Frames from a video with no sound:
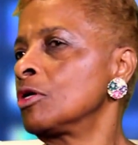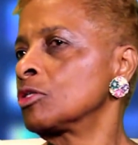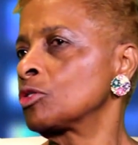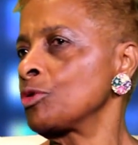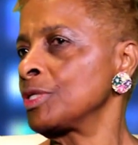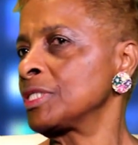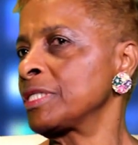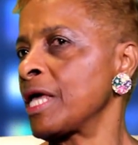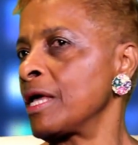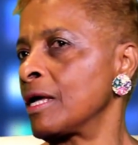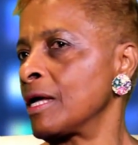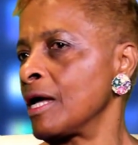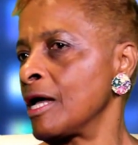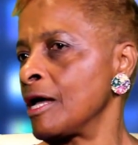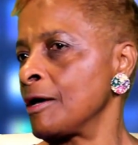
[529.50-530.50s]
So it's like
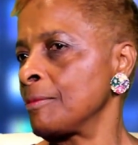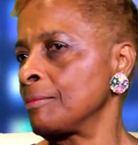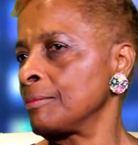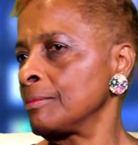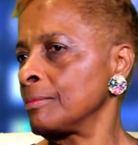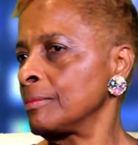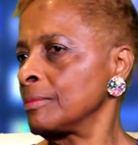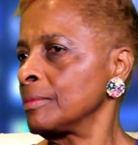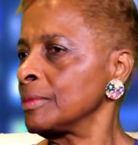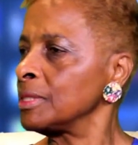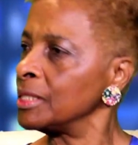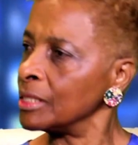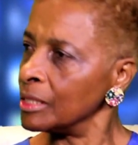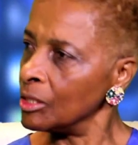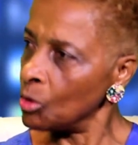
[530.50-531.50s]
um,
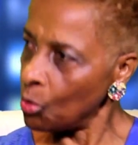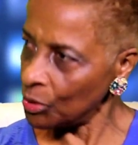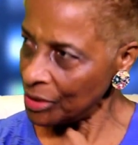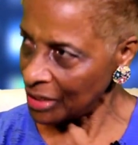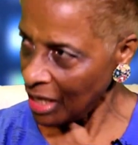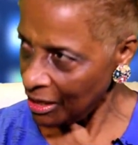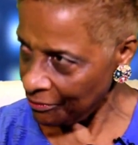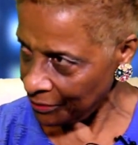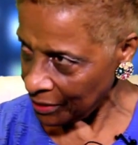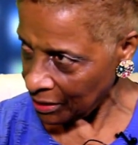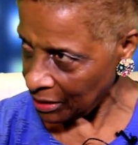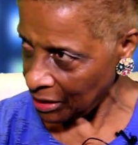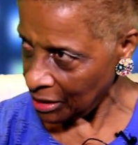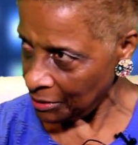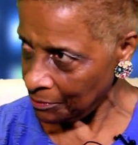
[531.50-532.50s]
the low self
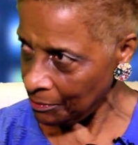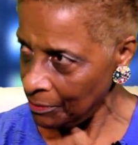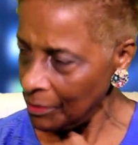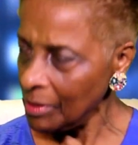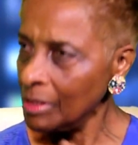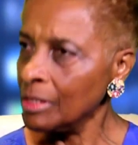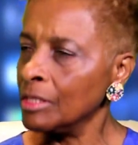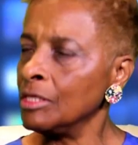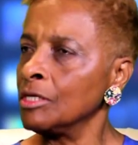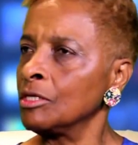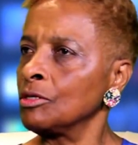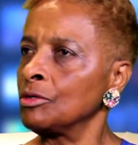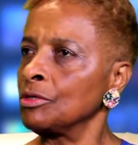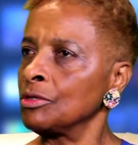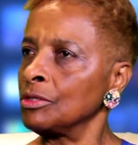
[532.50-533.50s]
esteem, you
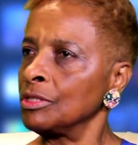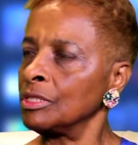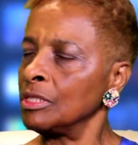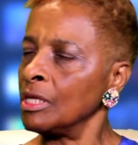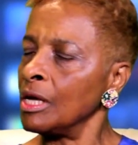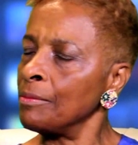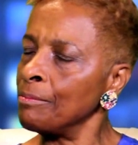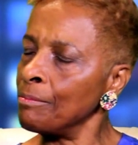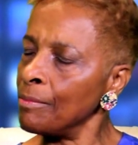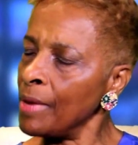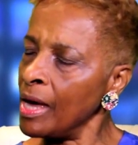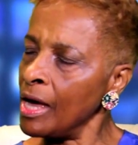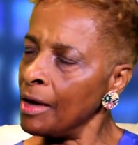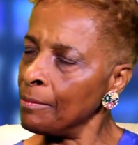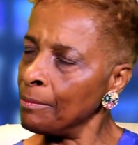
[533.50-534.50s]
know,
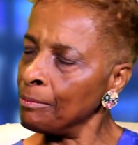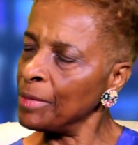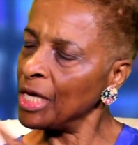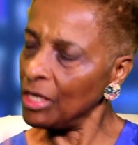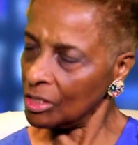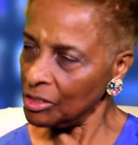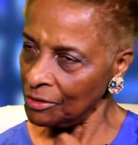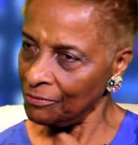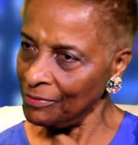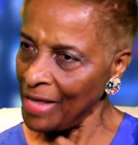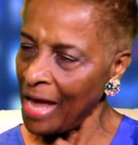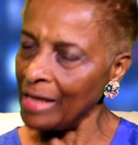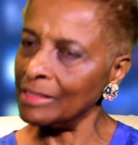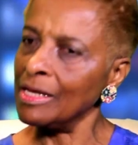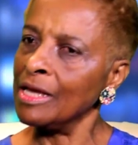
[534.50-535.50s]
um, because of
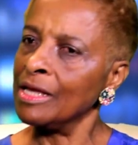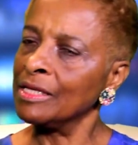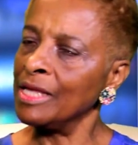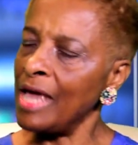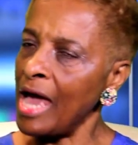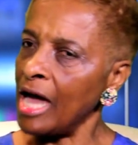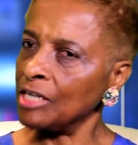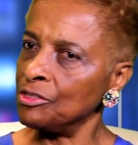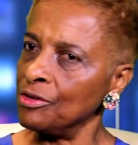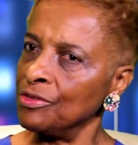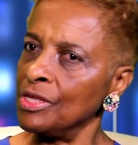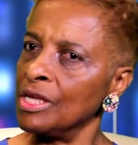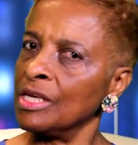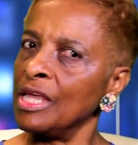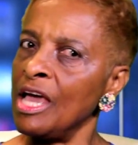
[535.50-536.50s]
that, they actually
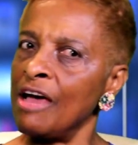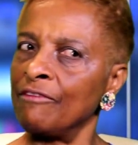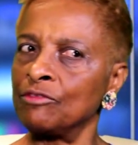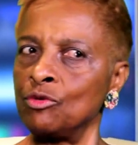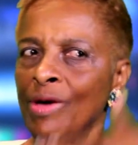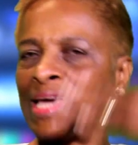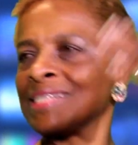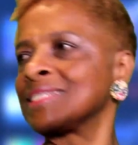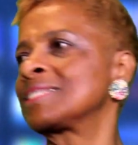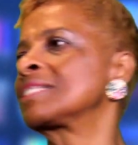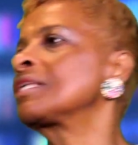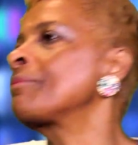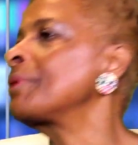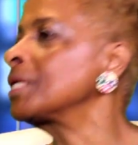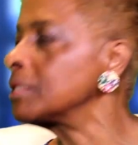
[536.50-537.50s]
think they have to
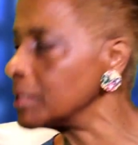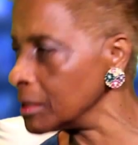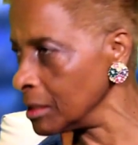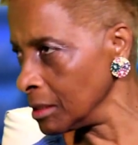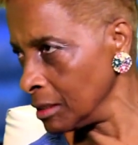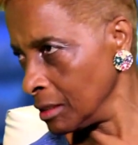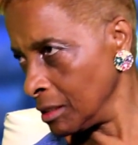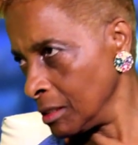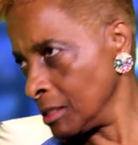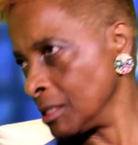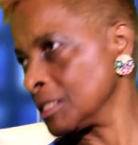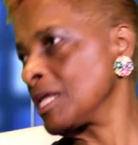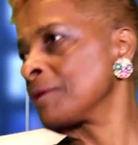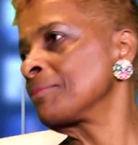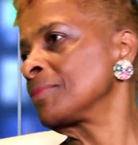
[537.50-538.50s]
exhibit
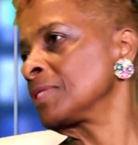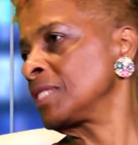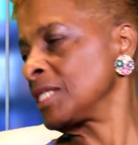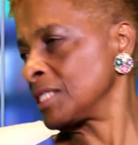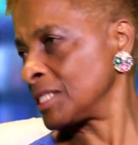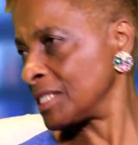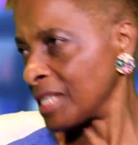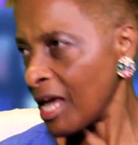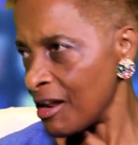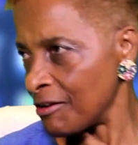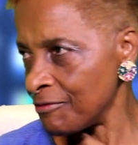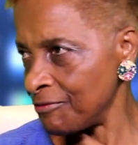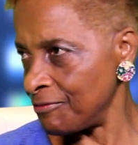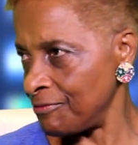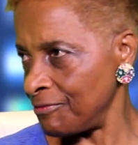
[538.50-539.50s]
them, their
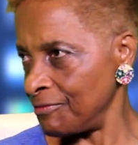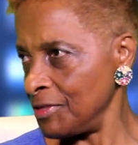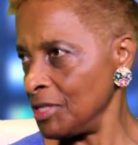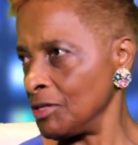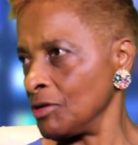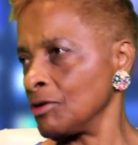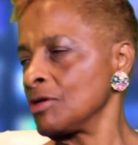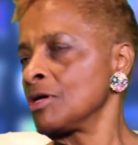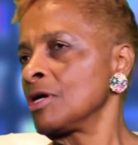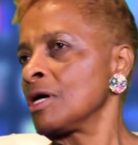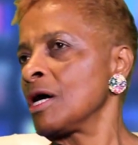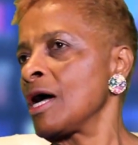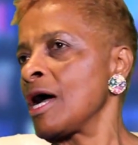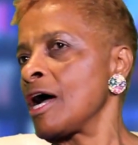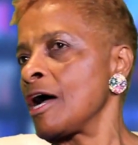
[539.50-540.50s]
self, you know,
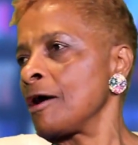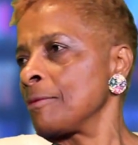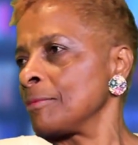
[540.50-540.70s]
to get um, the